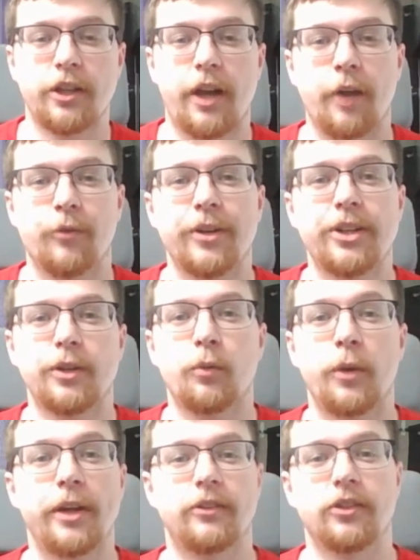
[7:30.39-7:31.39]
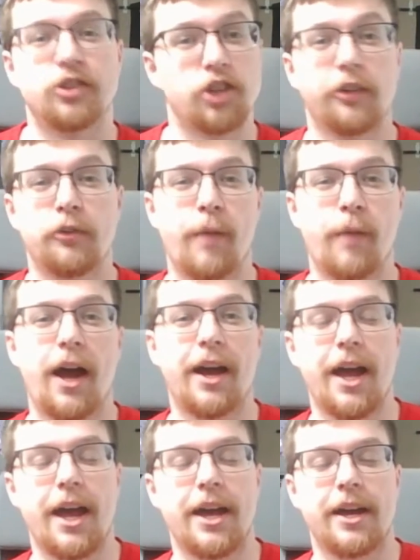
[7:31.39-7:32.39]
I originally went to just
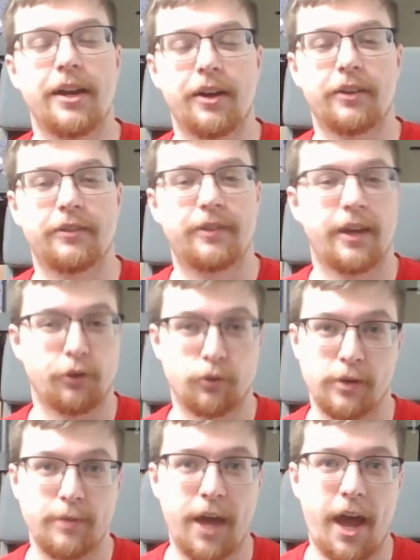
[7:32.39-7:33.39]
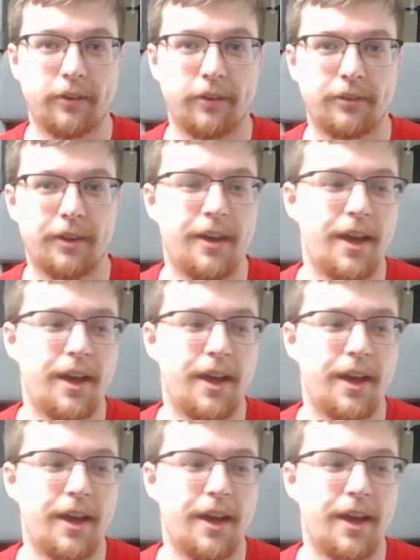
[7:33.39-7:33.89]
buy a Sega Dreamcast,